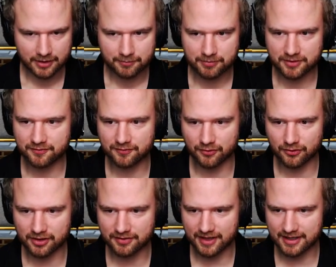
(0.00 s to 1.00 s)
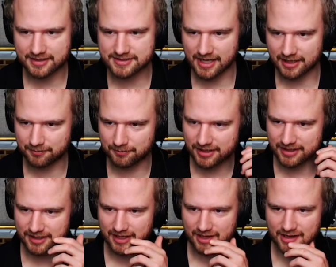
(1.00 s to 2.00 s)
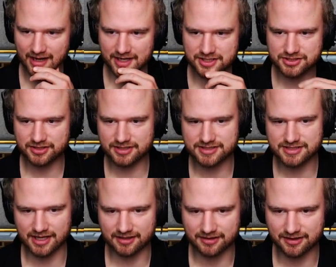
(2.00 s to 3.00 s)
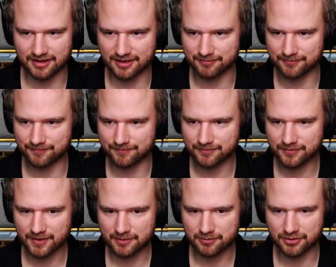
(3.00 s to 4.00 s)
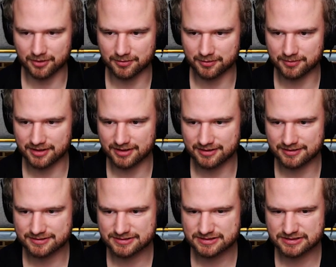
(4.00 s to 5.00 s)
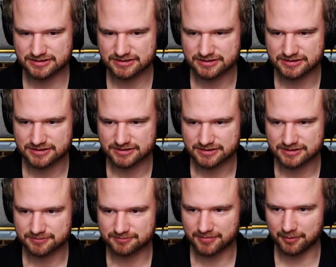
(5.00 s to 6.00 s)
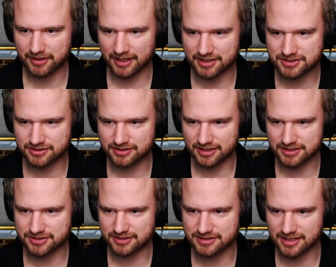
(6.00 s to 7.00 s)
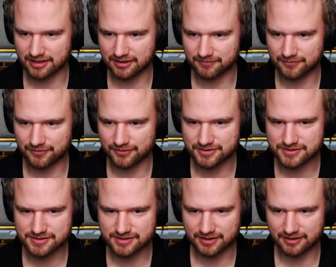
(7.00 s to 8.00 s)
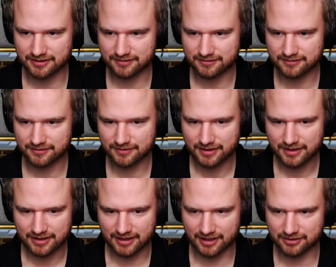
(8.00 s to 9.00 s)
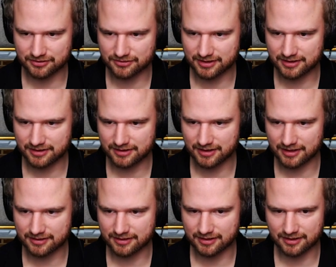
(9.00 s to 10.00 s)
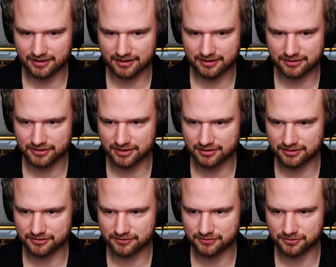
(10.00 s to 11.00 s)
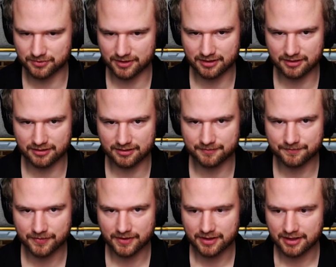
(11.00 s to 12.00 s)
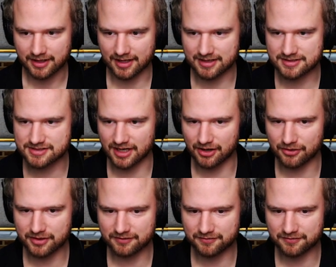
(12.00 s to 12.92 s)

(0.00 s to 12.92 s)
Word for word: they attack me again, I should attack them, probably. Maybe I should attack them first, I guess. Yeah, I don't really need that guy. You can go as well. Geldarin